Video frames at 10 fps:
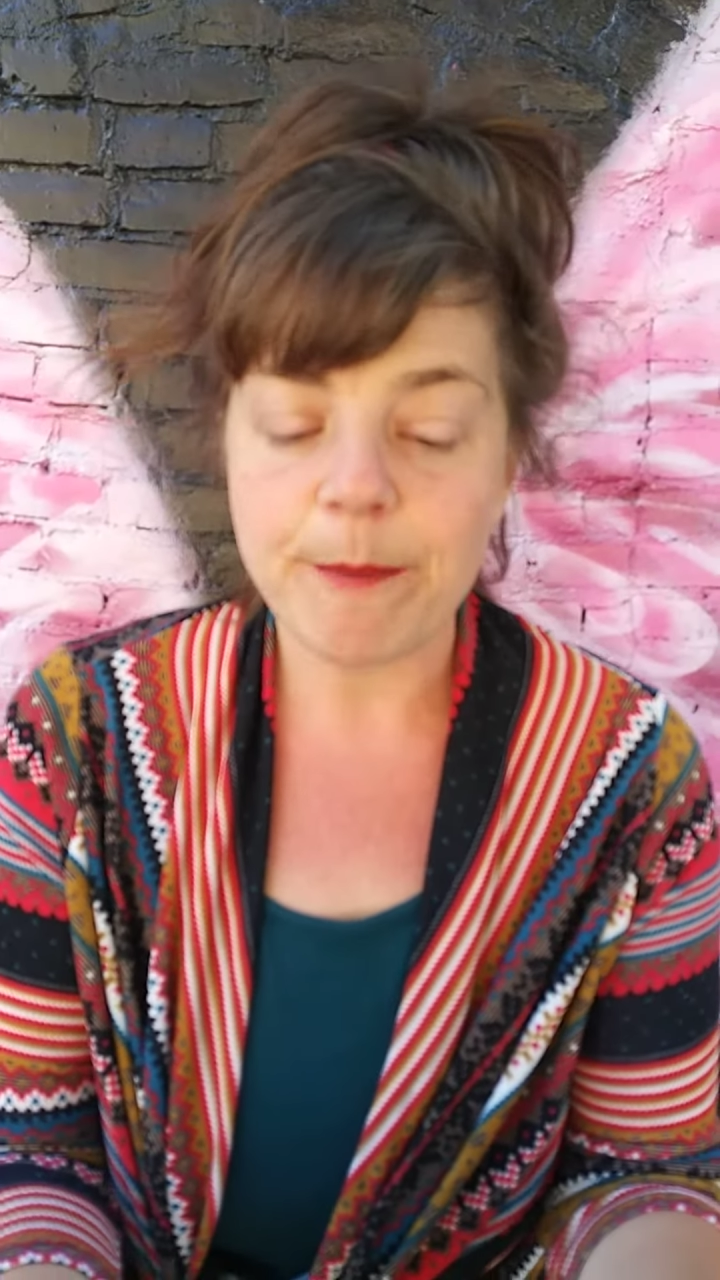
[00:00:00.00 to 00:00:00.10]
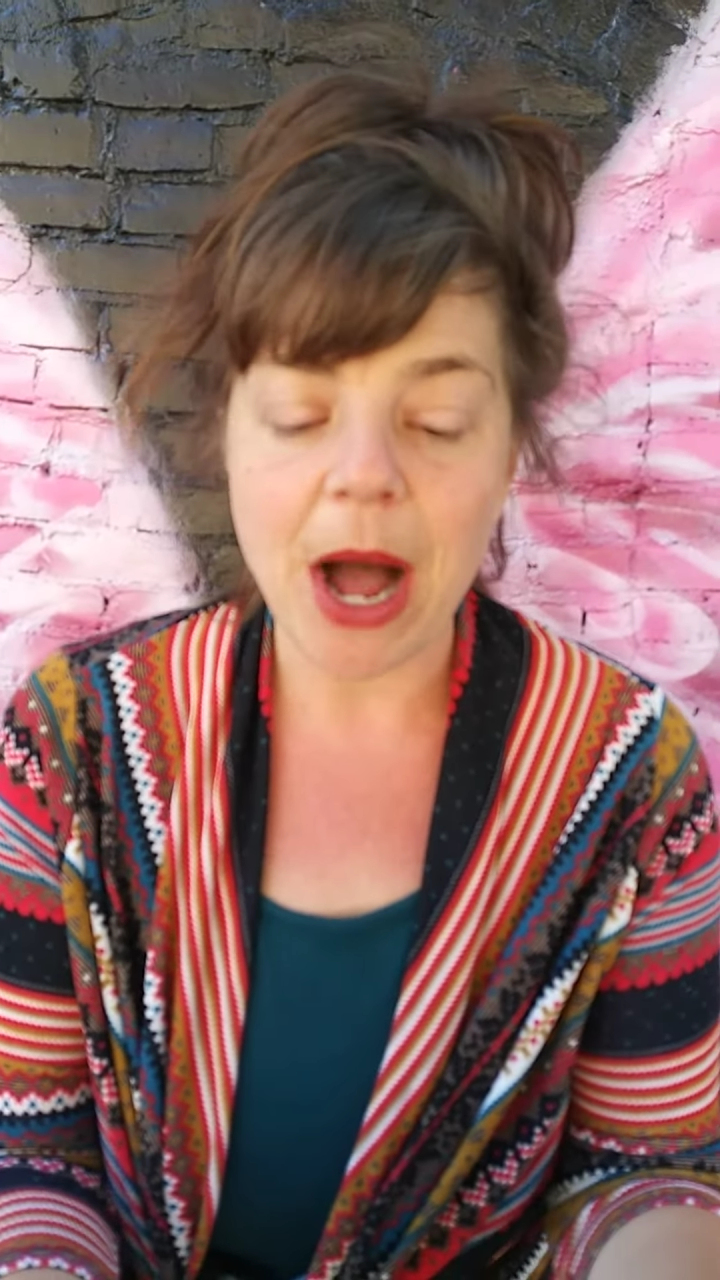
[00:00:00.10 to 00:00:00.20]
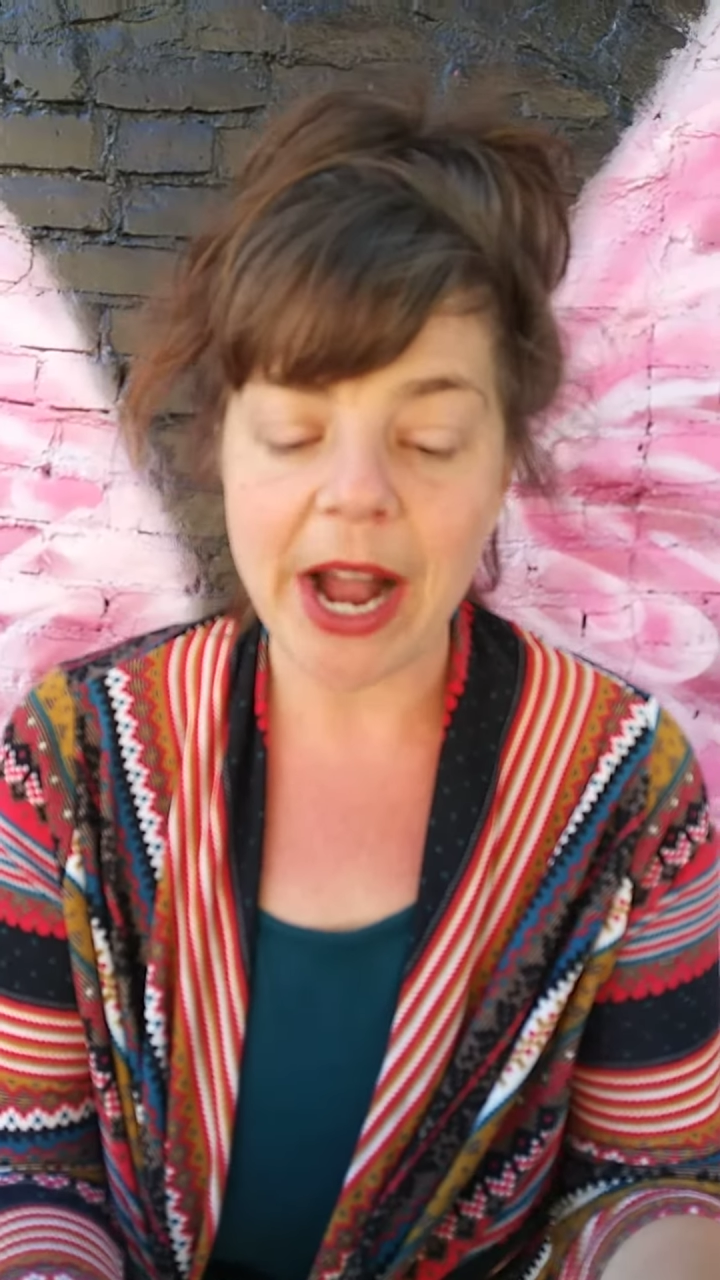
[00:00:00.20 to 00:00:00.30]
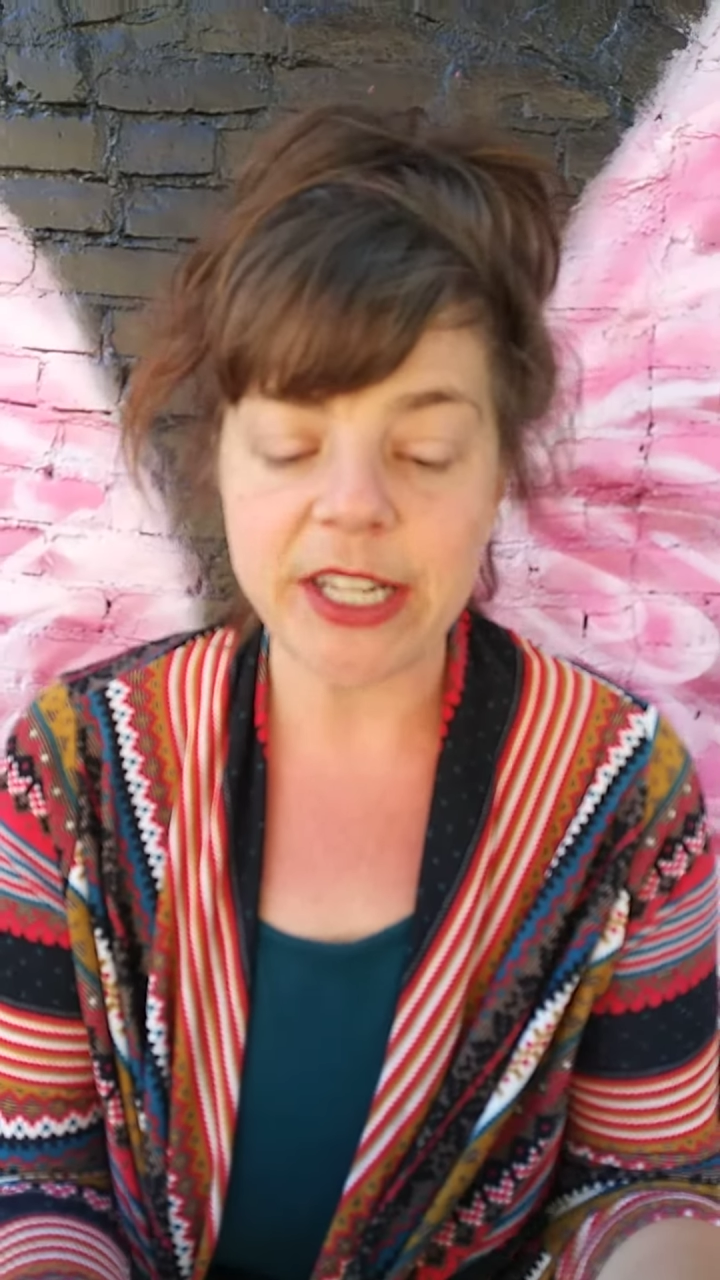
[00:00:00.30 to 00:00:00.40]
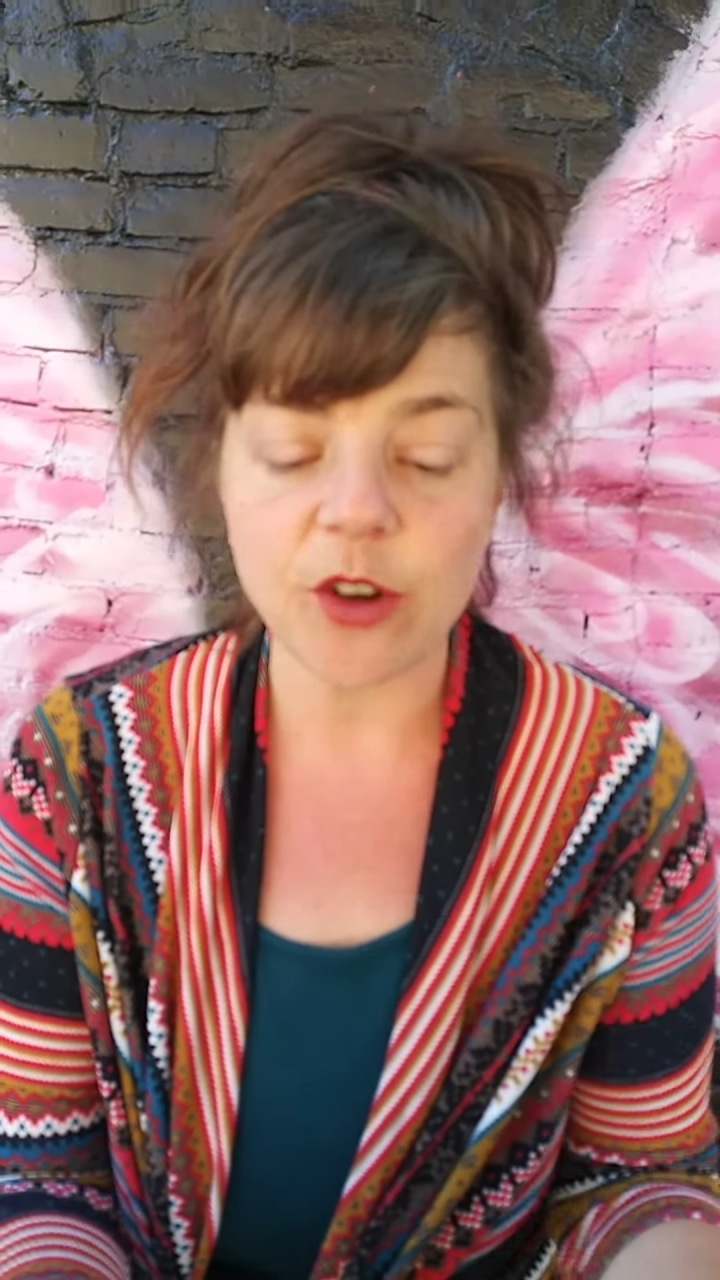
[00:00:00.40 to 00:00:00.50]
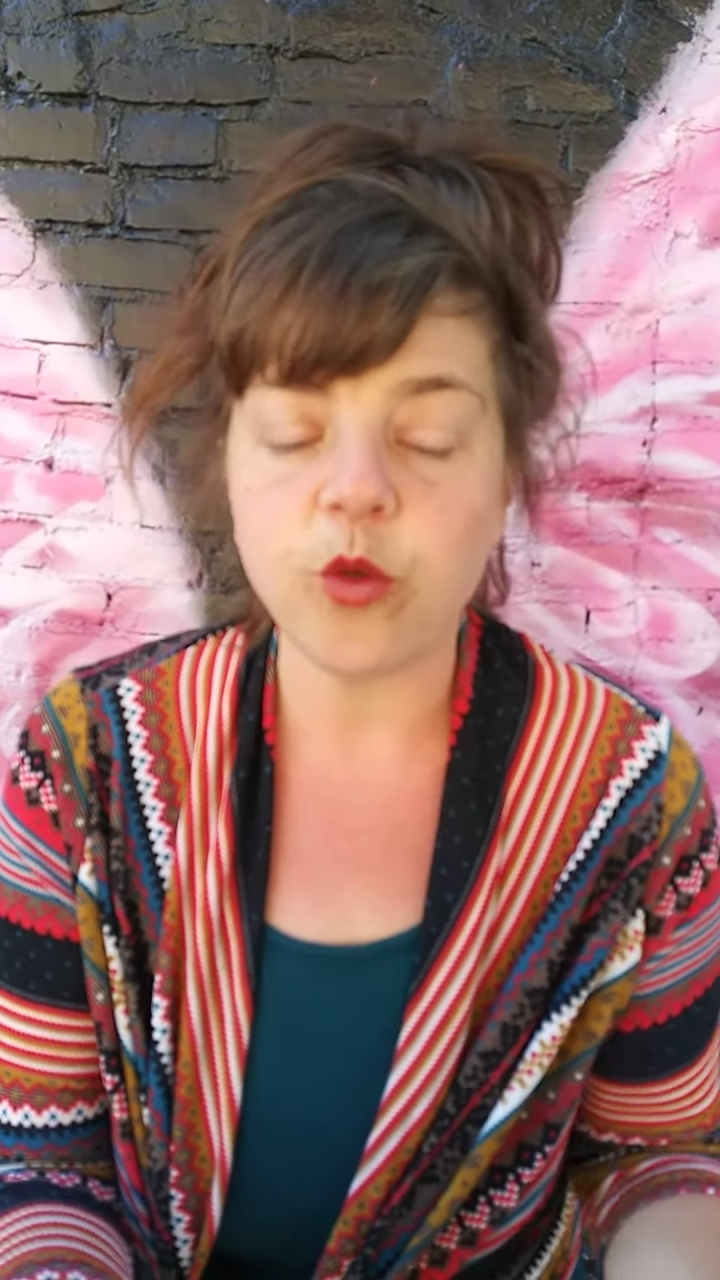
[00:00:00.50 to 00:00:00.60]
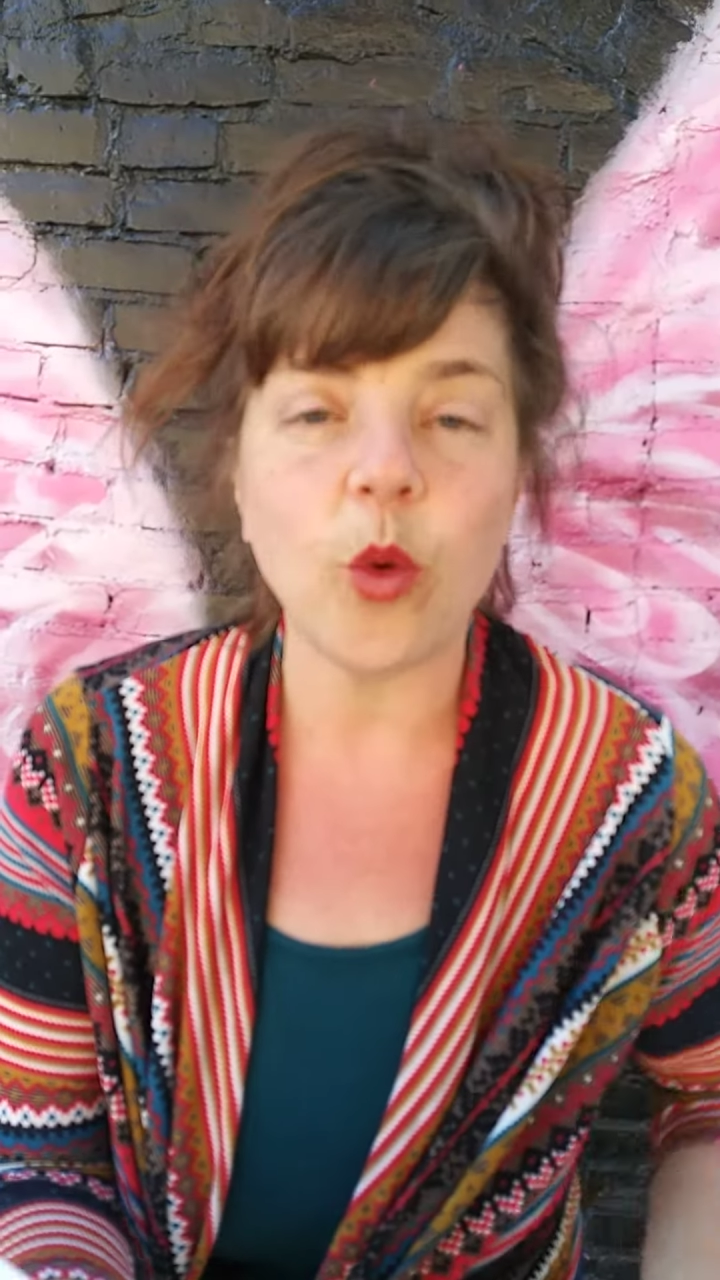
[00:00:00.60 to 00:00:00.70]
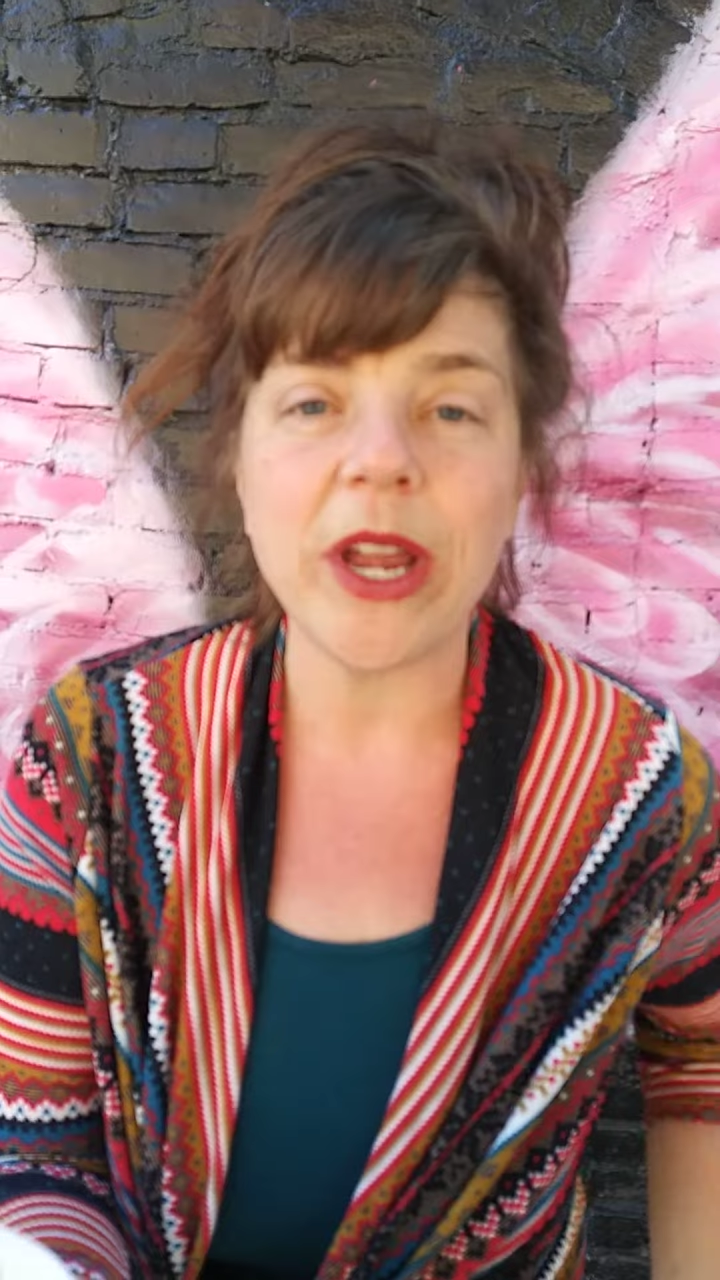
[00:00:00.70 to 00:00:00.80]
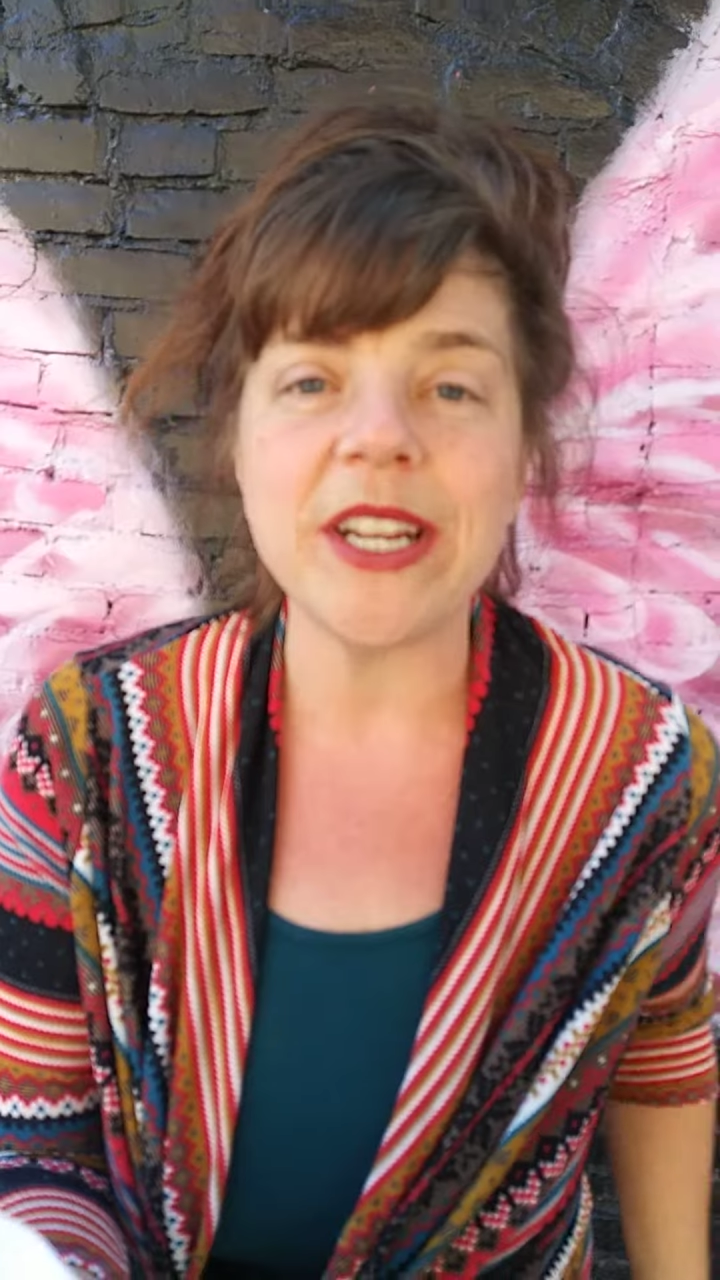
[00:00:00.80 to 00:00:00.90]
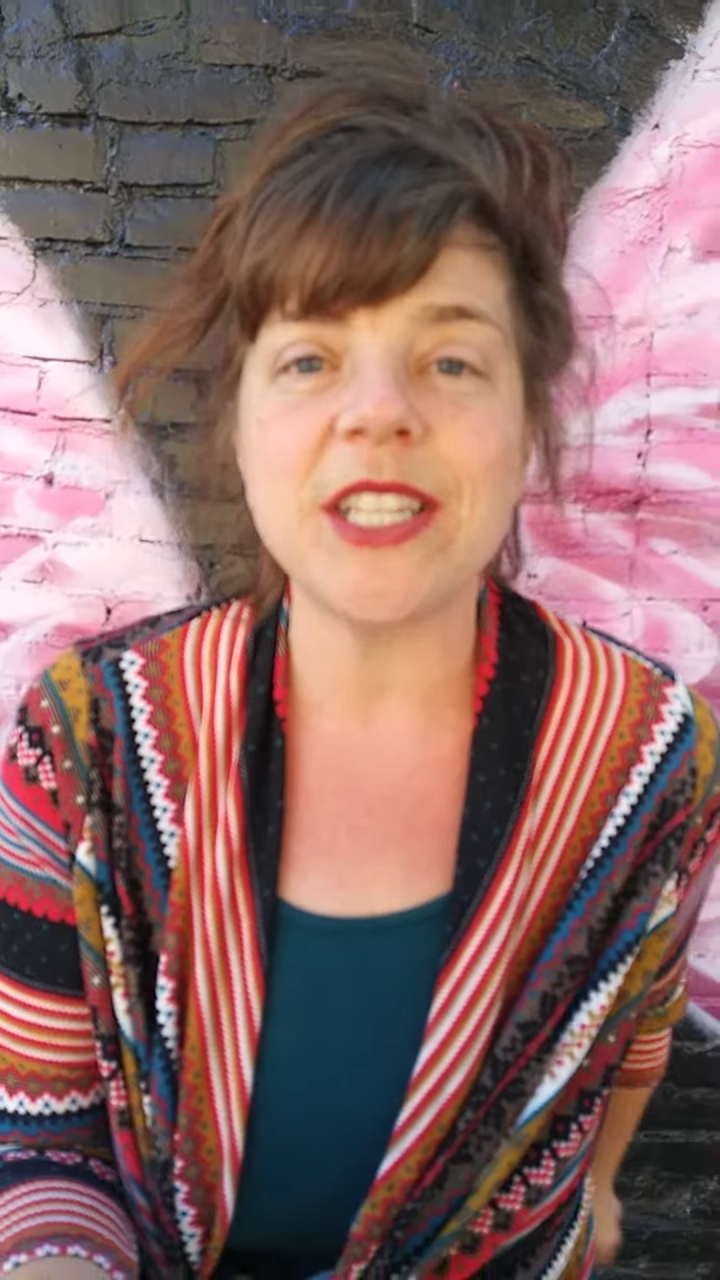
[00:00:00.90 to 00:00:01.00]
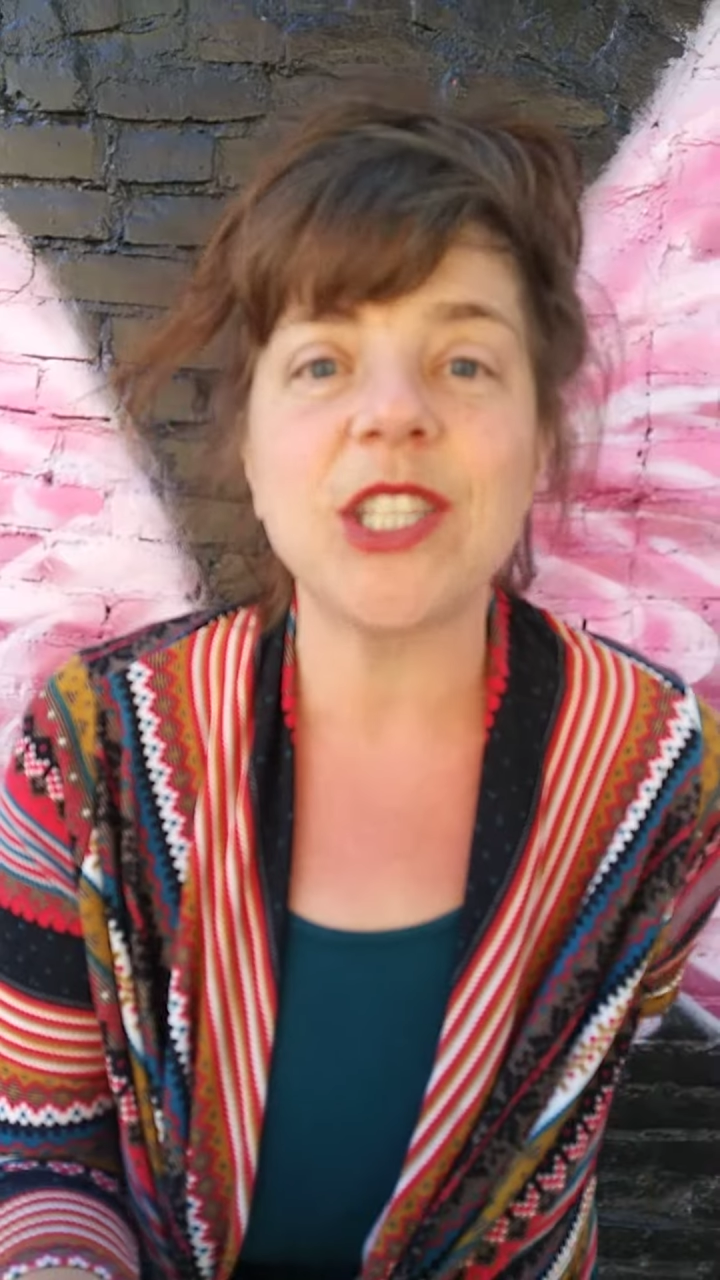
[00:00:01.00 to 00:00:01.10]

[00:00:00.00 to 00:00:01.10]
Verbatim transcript: mind of wind,